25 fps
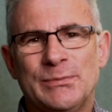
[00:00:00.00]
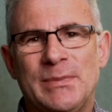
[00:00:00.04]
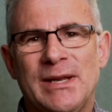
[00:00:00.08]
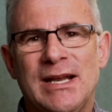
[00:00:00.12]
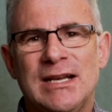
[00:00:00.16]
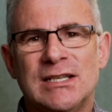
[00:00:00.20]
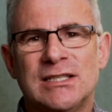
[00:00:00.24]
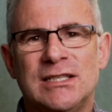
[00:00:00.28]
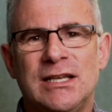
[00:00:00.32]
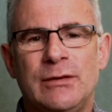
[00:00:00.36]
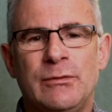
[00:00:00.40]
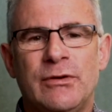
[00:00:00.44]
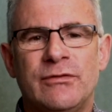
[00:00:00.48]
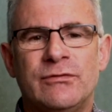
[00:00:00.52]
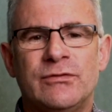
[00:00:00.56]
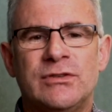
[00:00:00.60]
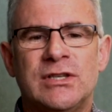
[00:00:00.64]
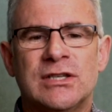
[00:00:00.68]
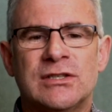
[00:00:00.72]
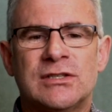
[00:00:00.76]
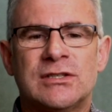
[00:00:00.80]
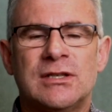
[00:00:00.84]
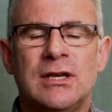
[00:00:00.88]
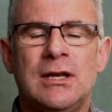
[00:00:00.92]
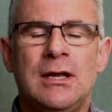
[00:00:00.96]
but actually
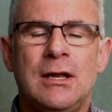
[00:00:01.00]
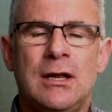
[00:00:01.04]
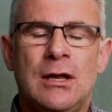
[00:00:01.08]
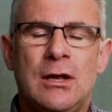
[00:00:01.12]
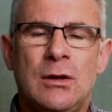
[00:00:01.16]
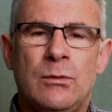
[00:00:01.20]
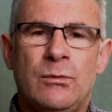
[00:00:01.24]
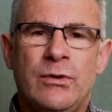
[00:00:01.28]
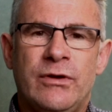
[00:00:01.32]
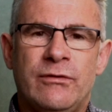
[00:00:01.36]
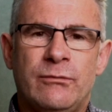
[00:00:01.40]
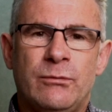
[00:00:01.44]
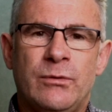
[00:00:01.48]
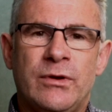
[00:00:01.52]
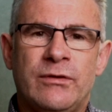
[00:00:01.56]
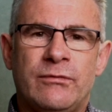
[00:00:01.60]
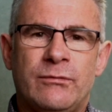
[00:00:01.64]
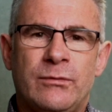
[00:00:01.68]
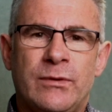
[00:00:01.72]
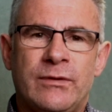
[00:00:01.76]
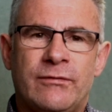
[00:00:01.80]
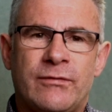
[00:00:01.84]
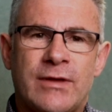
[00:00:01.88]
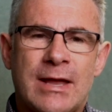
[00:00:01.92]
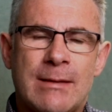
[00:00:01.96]

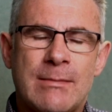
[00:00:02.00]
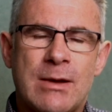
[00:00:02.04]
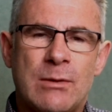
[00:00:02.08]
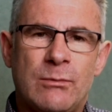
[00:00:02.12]
we've come